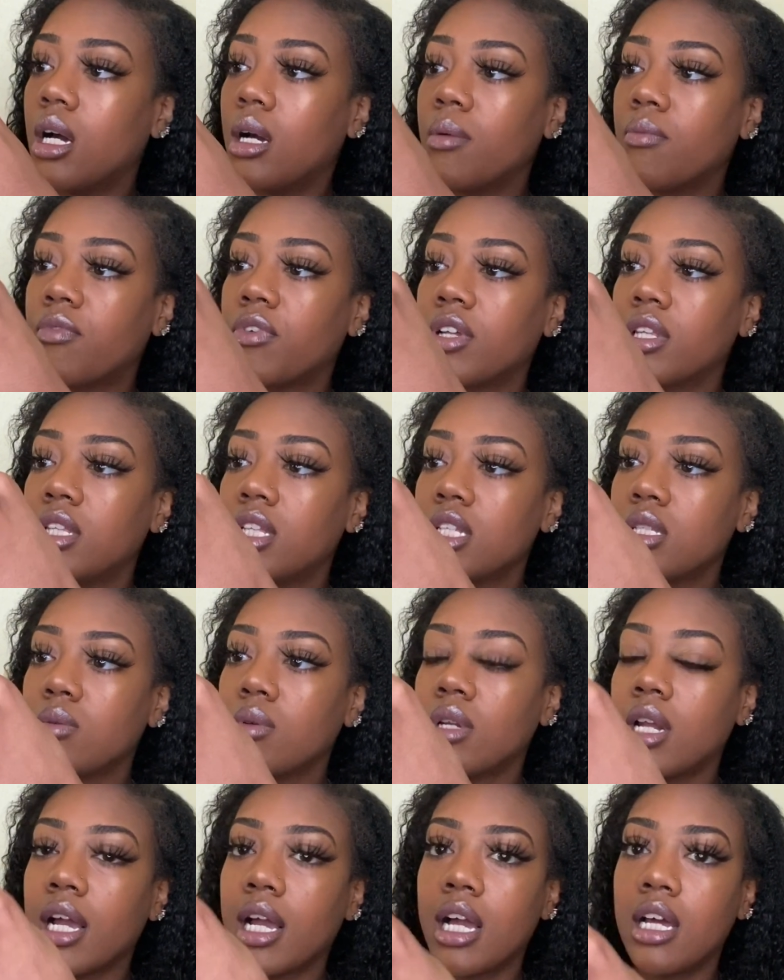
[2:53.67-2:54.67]
For this
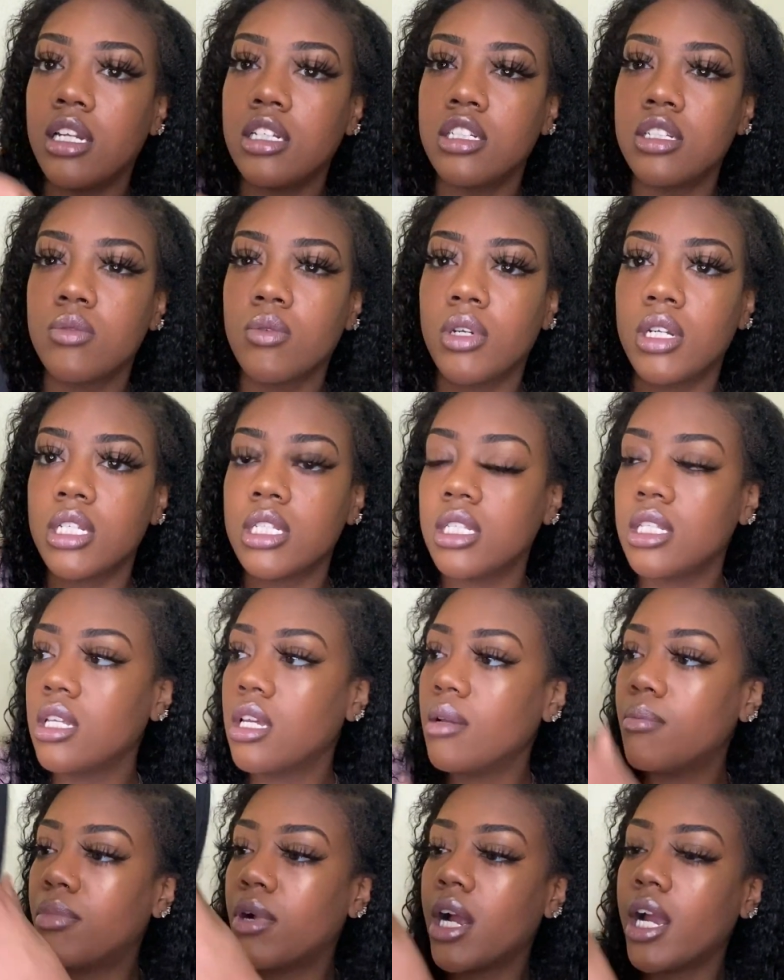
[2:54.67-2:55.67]
one, I kind of just want a
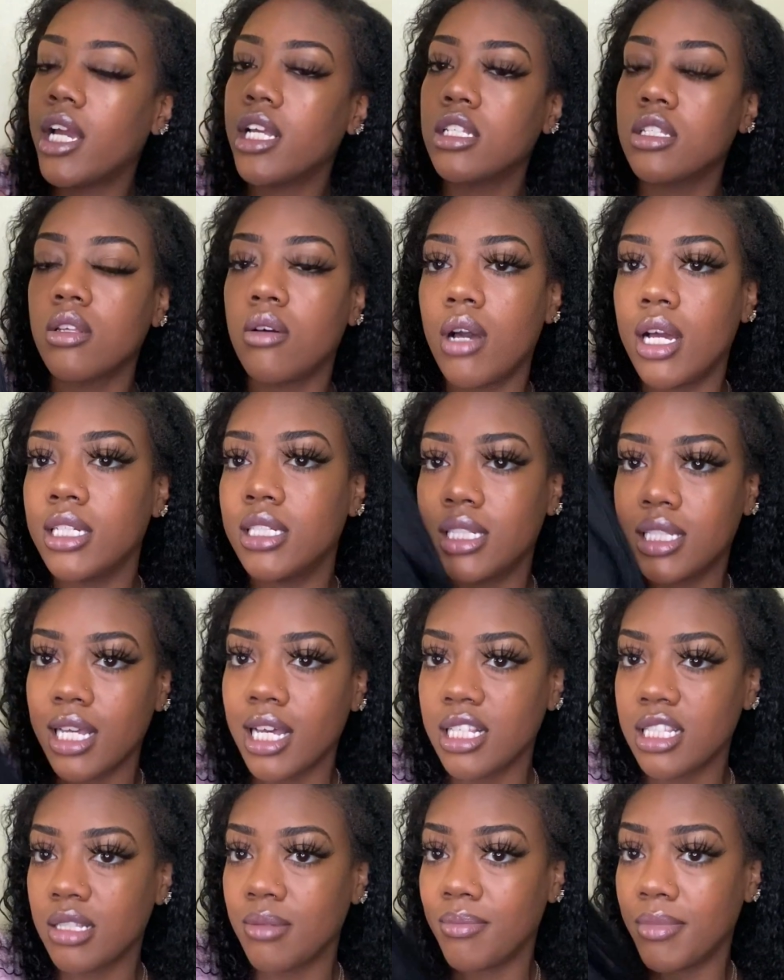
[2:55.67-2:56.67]
sleek braid, so I just
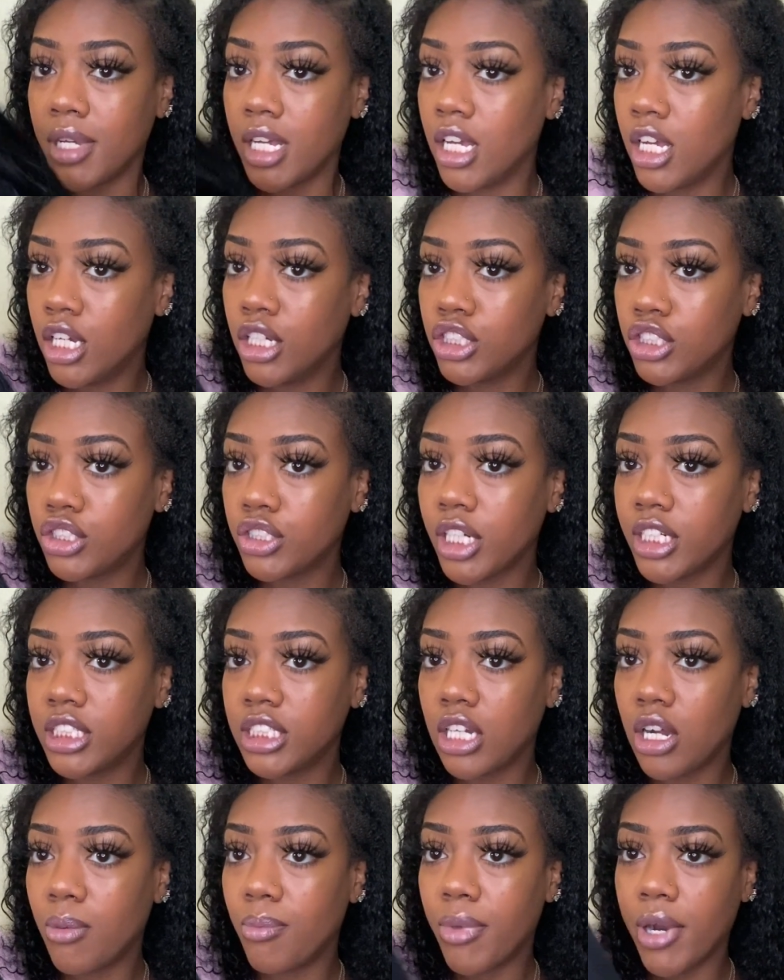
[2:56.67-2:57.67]
got some stretched
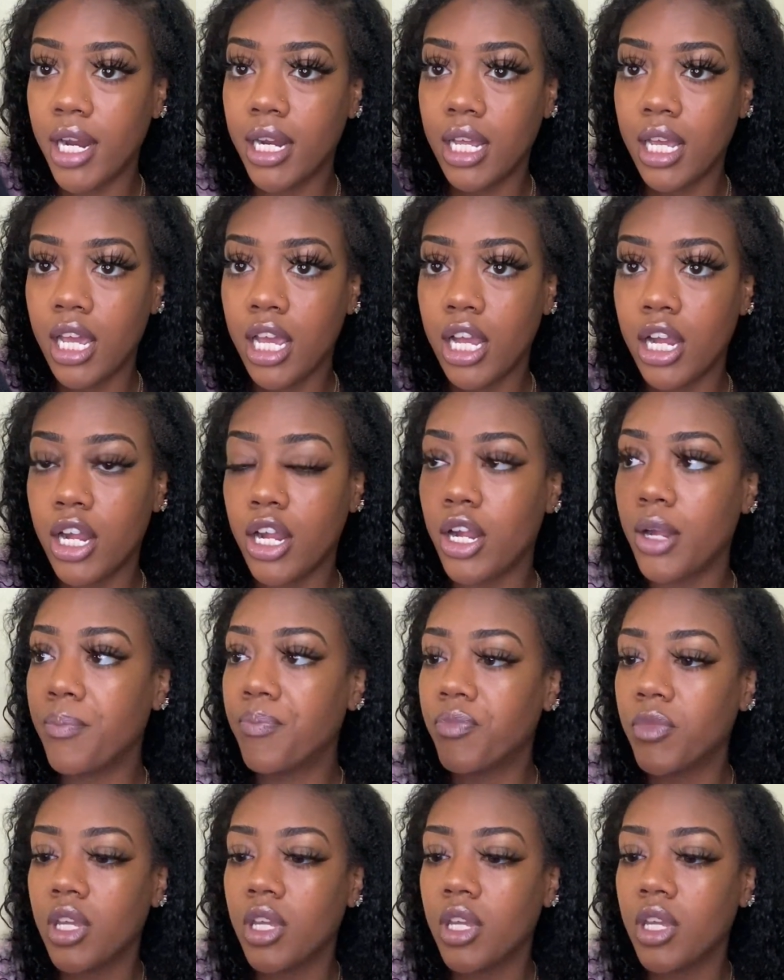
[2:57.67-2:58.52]
out braiding hair.